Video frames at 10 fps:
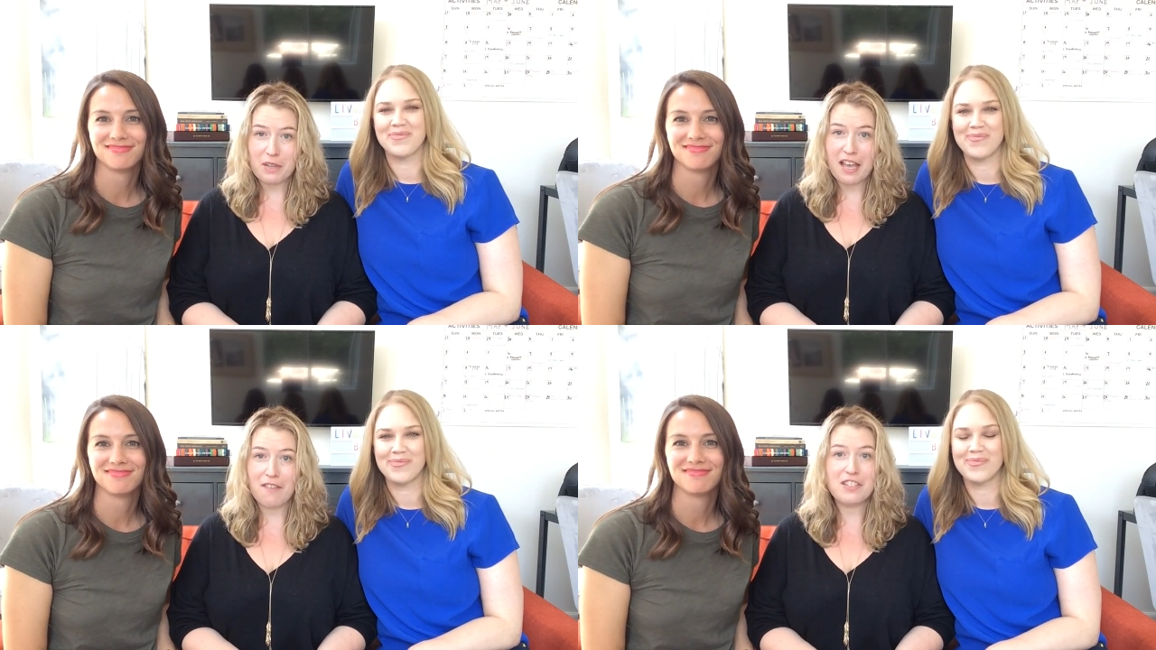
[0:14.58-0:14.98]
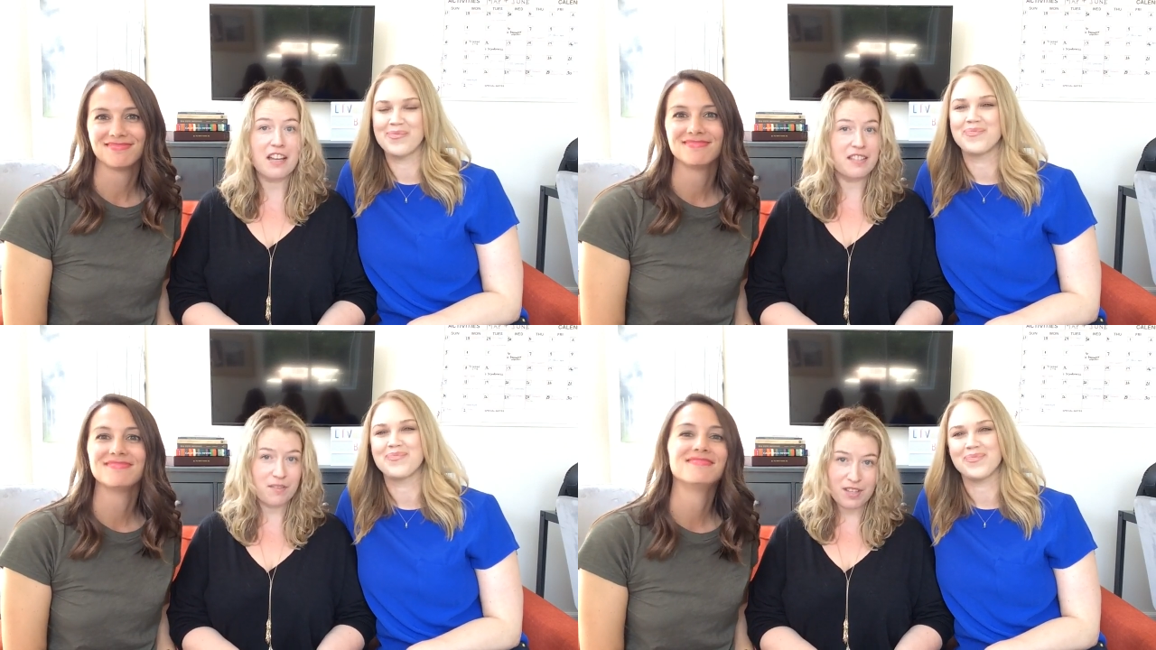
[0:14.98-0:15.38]
Speaker 1: We have
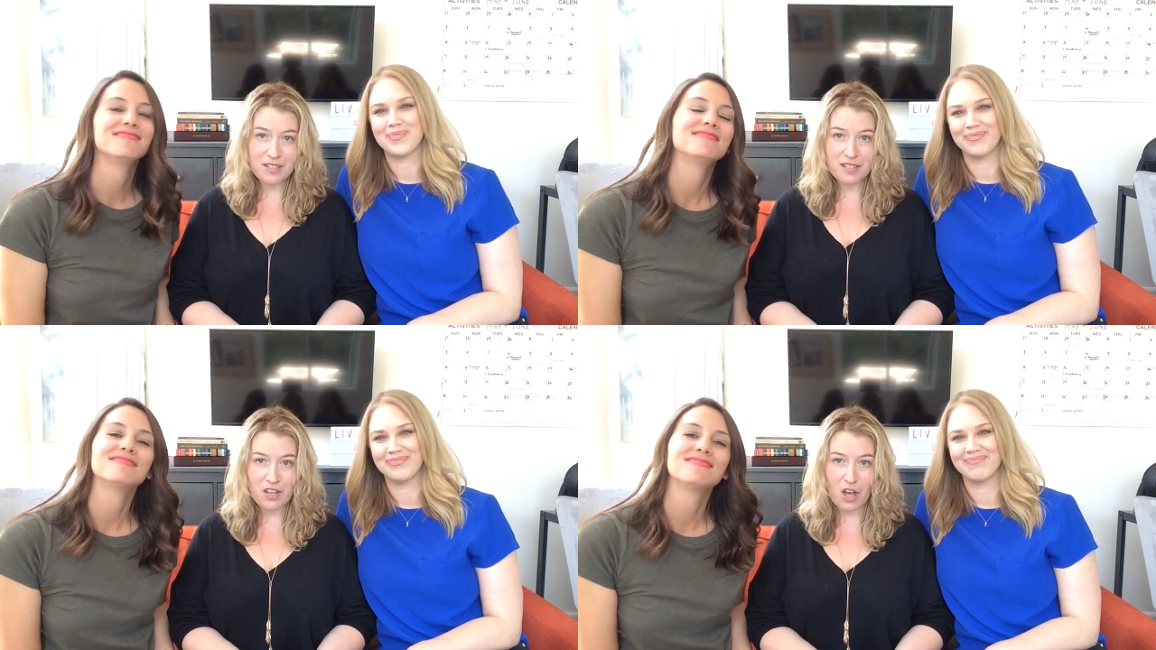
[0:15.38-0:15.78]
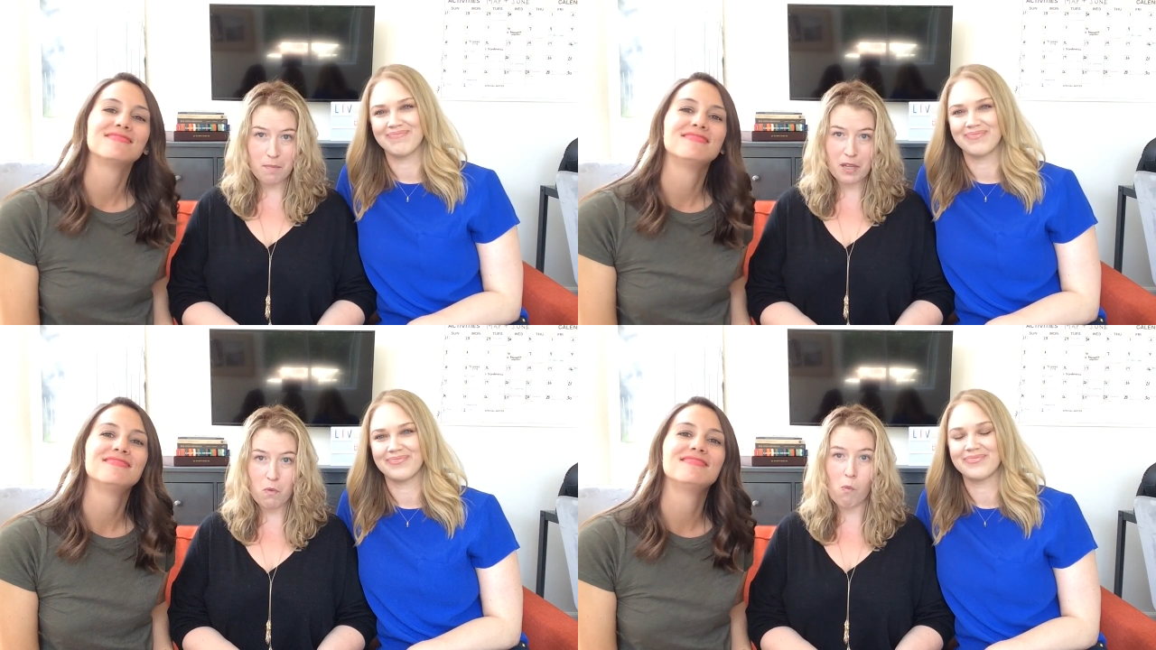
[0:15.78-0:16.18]
tons of things in
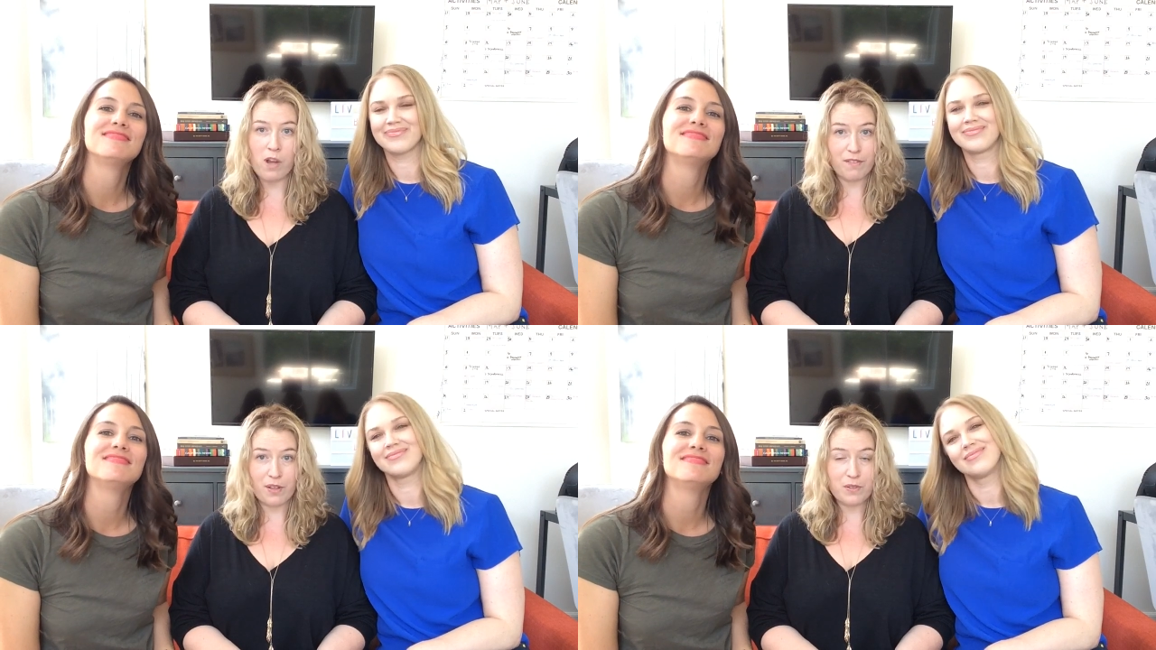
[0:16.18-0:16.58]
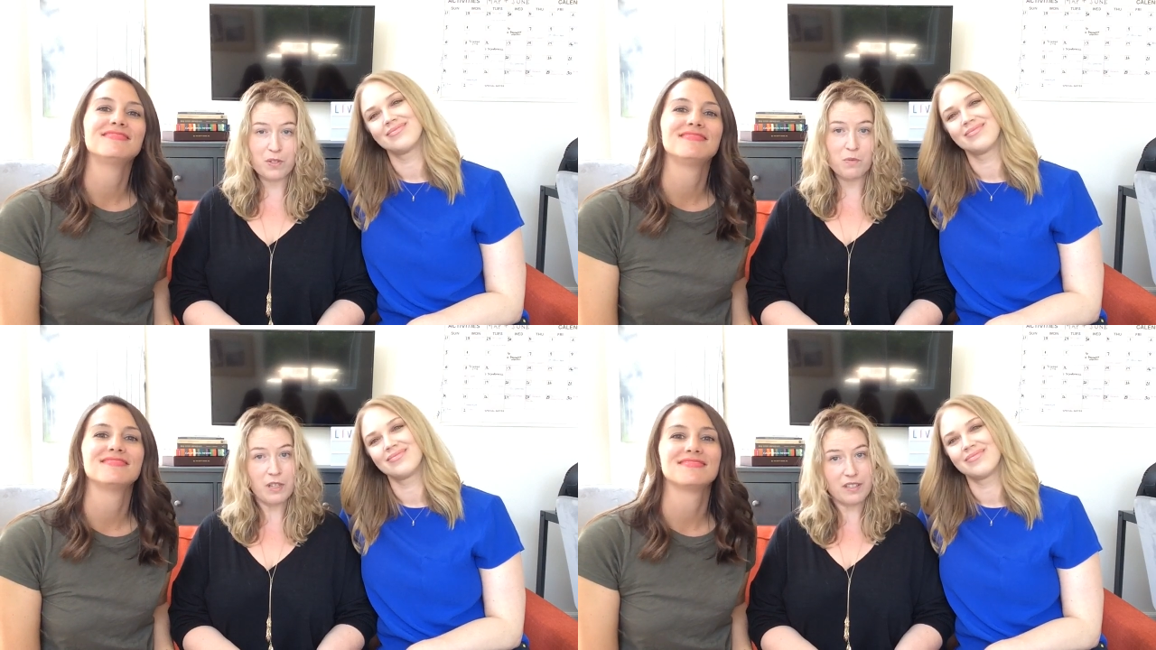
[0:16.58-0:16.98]
common. One of those
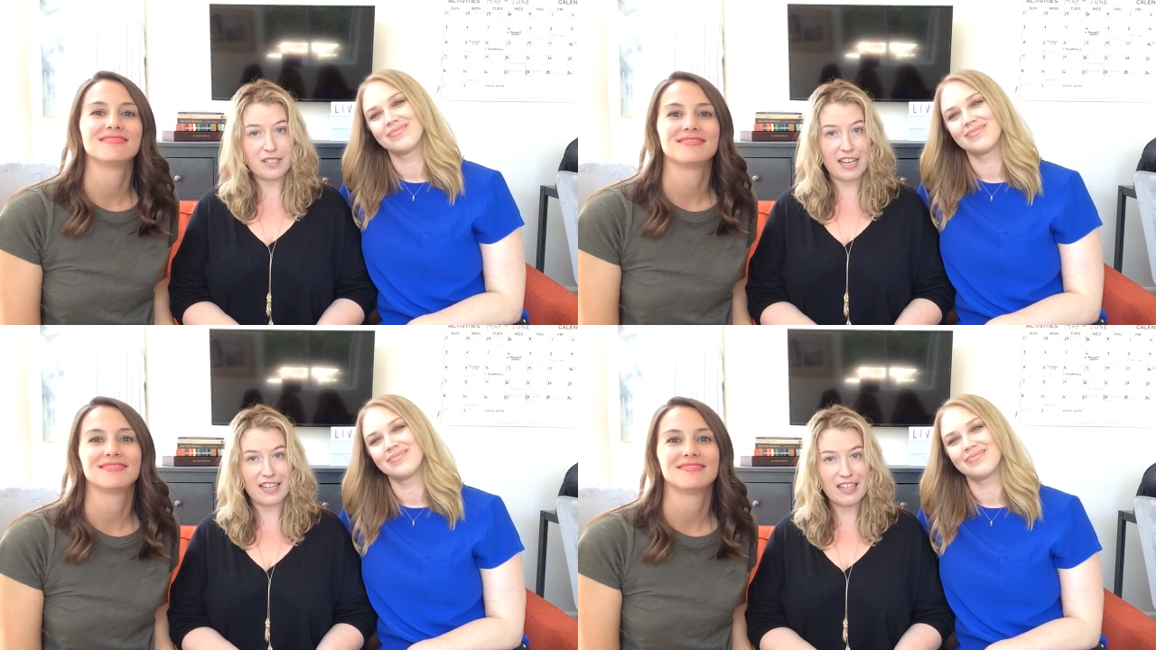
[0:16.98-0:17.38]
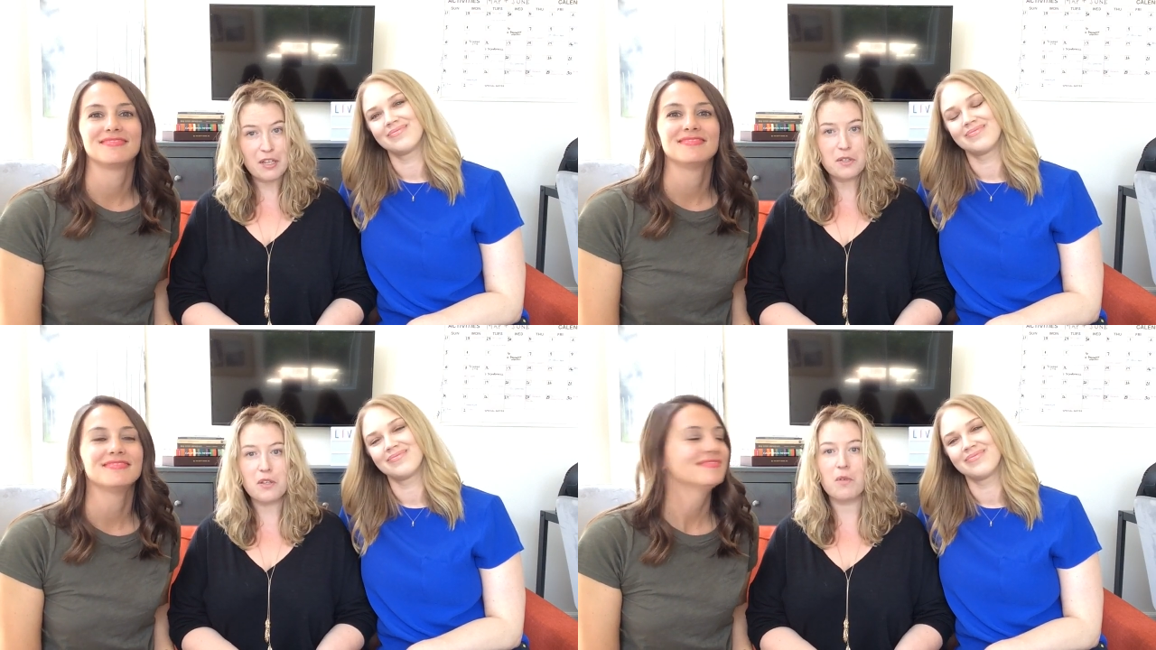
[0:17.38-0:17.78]
is real estate.
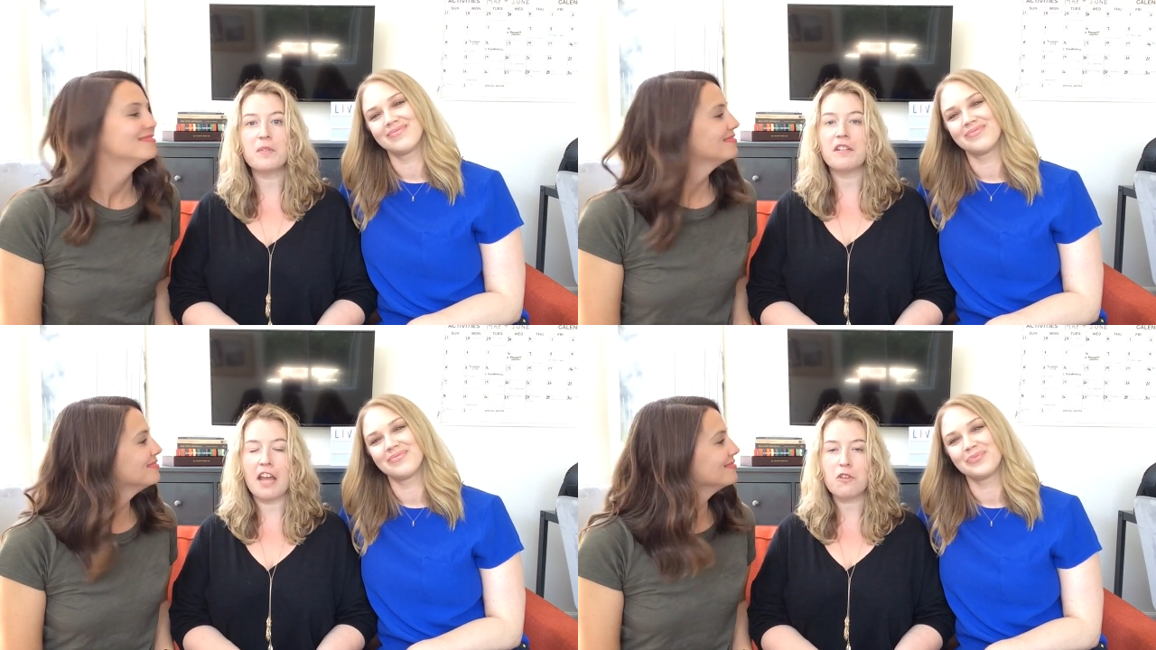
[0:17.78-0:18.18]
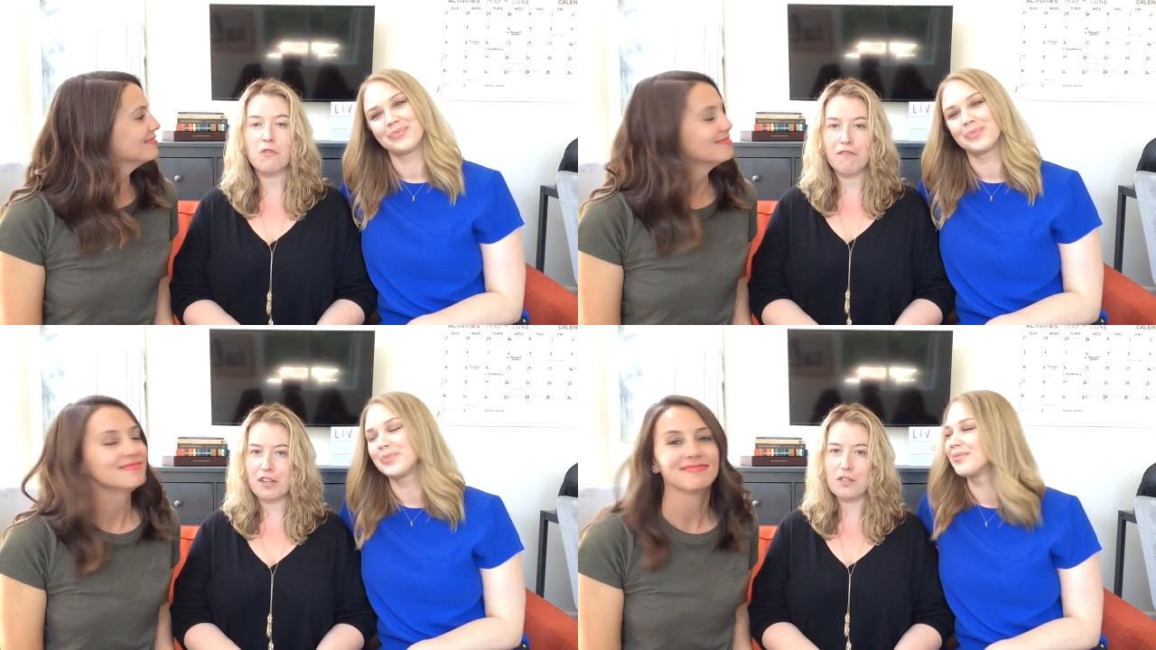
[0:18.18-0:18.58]
So it was a
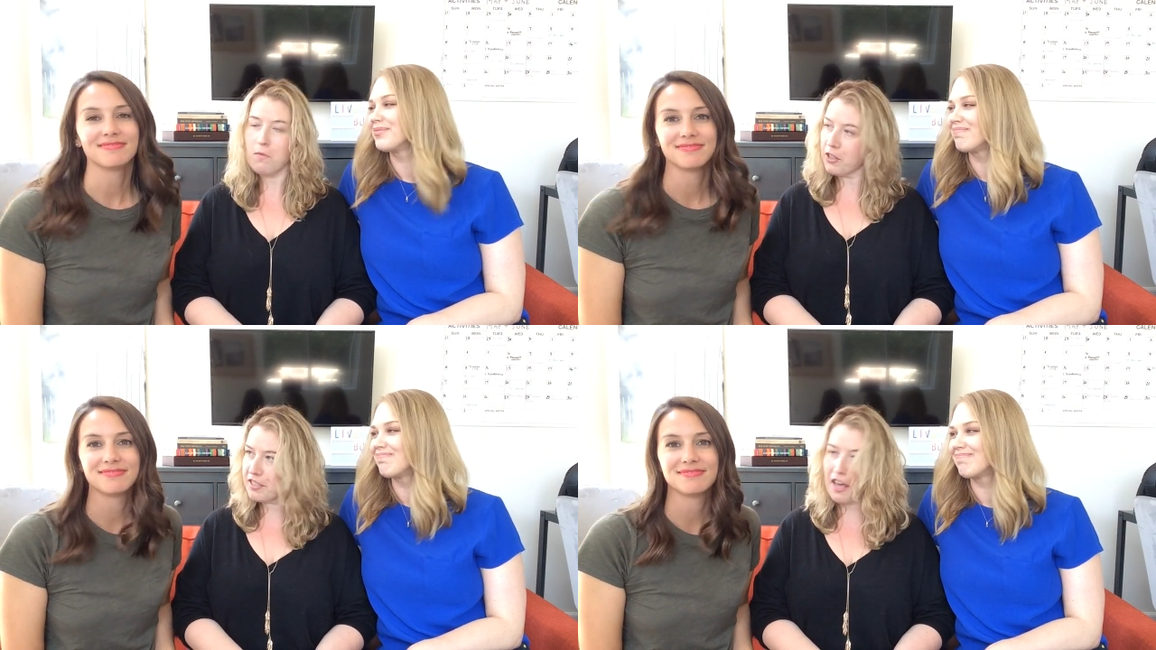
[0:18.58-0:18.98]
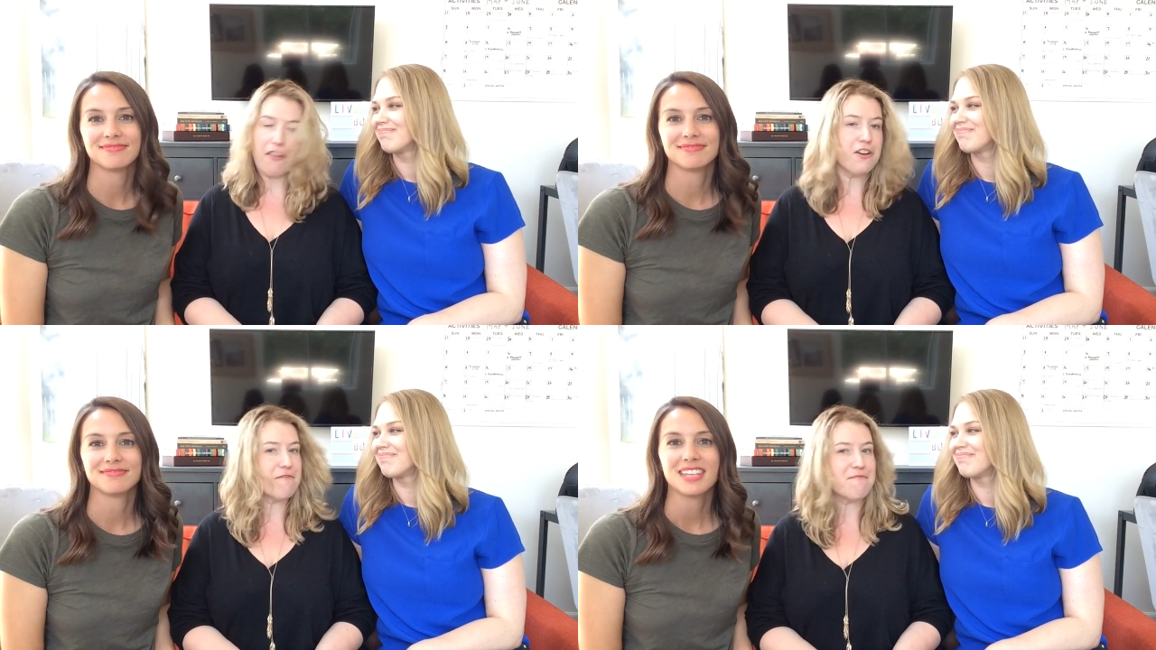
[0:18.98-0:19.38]
natural fit to work together.